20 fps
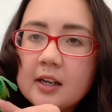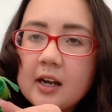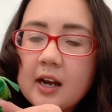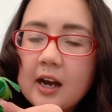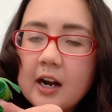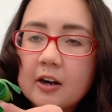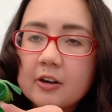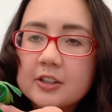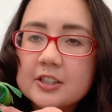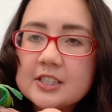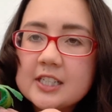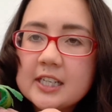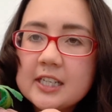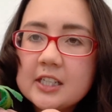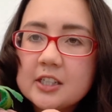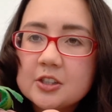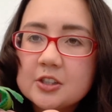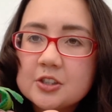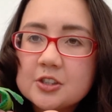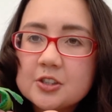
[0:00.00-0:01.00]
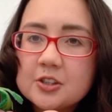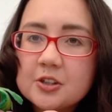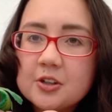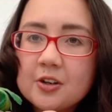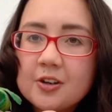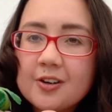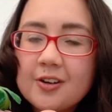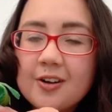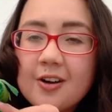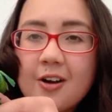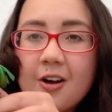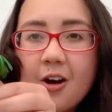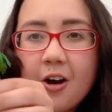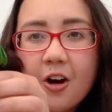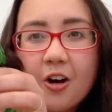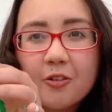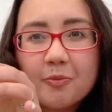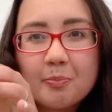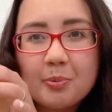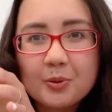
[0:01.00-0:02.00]
are a tinge
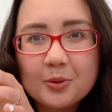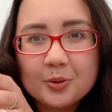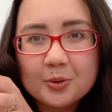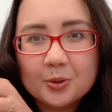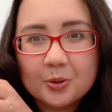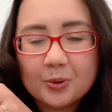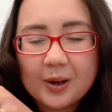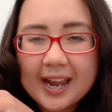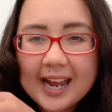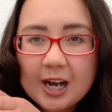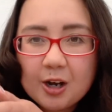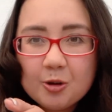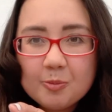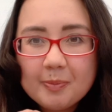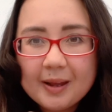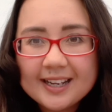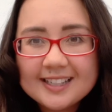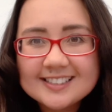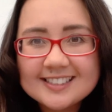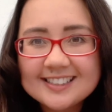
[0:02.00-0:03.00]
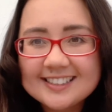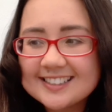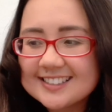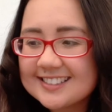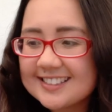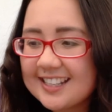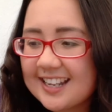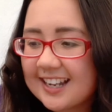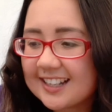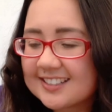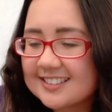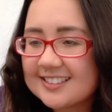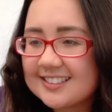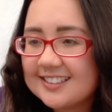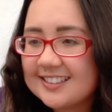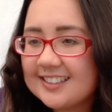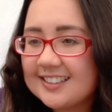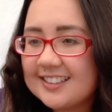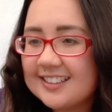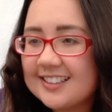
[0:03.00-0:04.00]
of blue. How amazing is that?
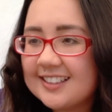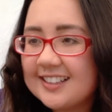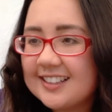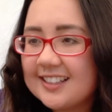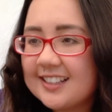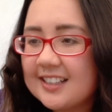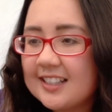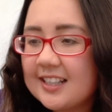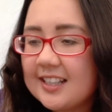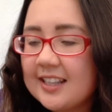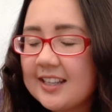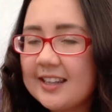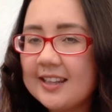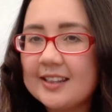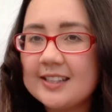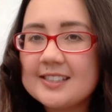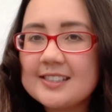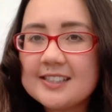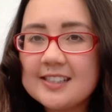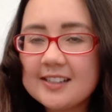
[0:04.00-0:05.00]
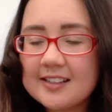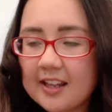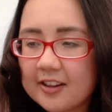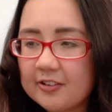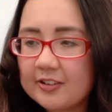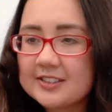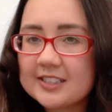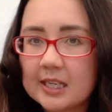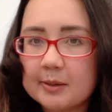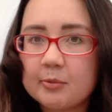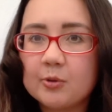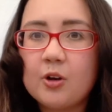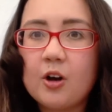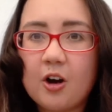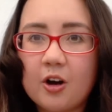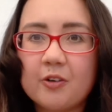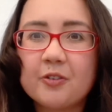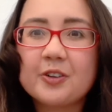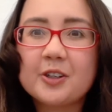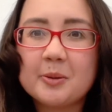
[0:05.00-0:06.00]
And this is another example
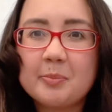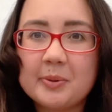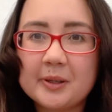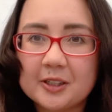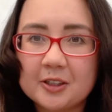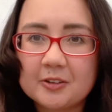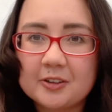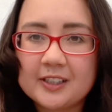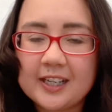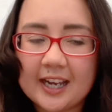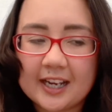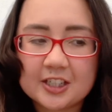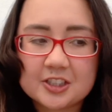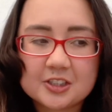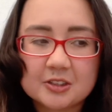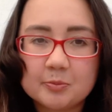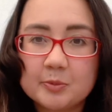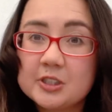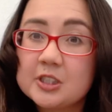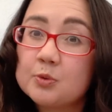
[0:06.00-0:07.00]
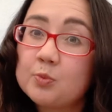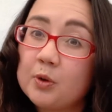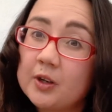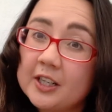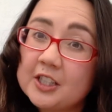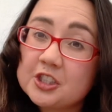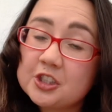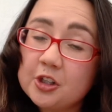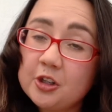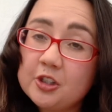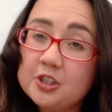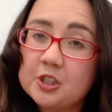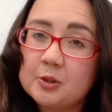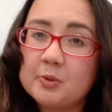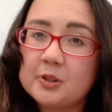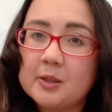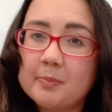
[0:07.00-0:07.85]
of capillary action, which is what I showed you with the